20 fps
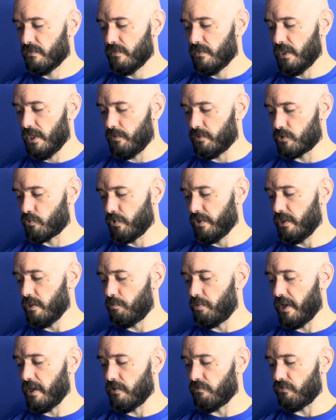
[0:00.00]
It was really
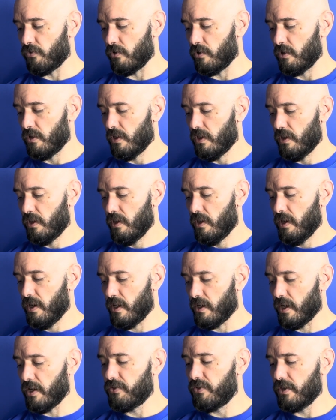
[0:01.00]
painful,
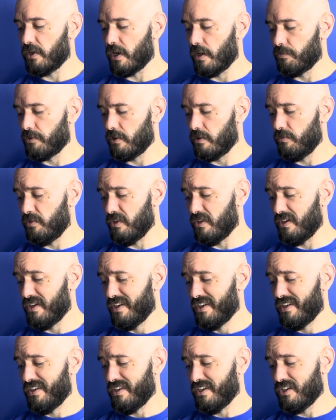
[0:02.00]
and I think I'm going to be
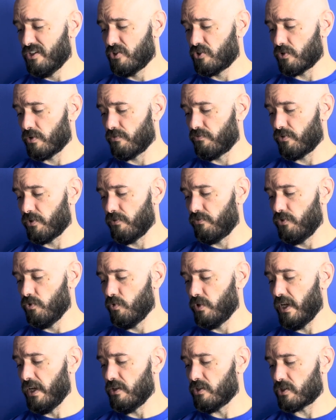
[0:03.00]
injured for a few
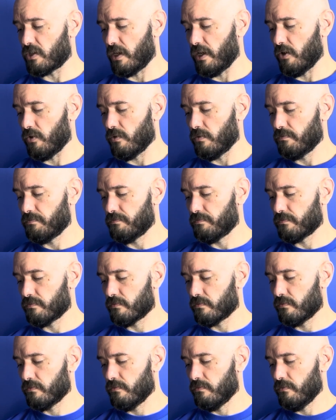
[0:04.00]
days now.
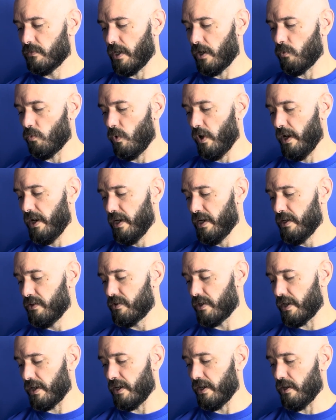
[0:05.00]
Now, why
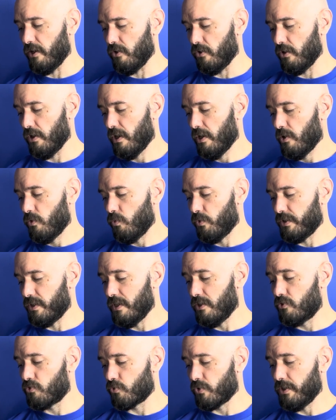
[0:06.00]
the hell would
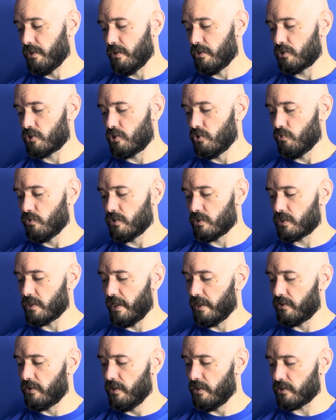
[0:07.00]
he treat his students
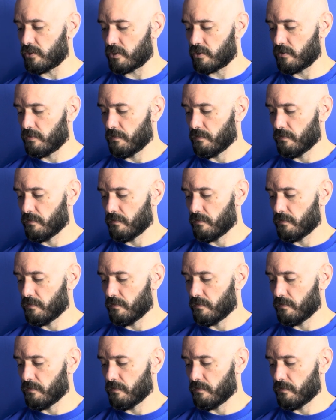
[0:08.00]
like this?